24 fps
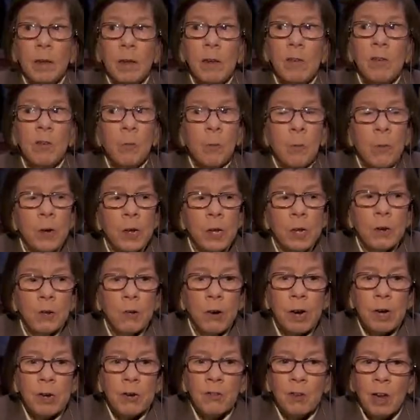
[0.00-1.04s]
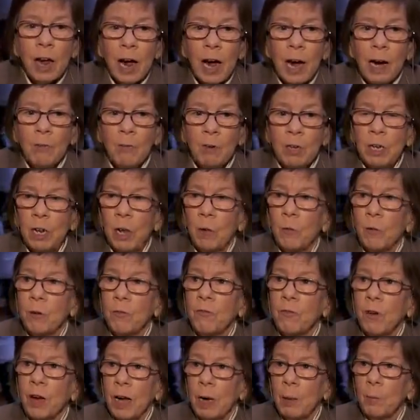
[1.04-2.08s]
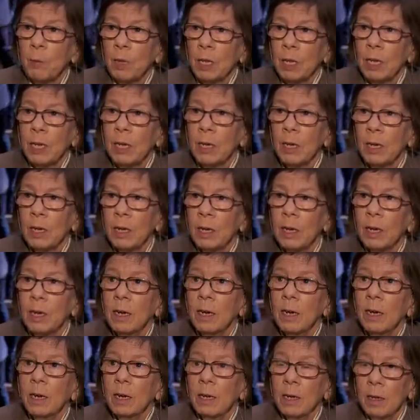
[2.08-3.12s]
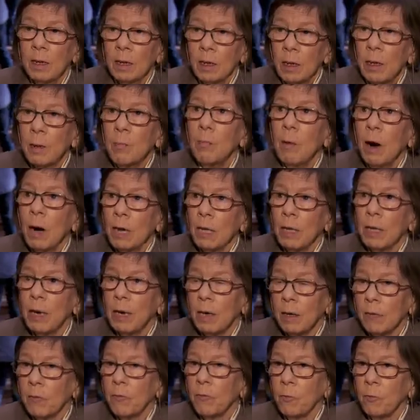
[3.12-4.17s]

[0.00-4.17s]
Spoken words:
It's pretty great to have another family in my life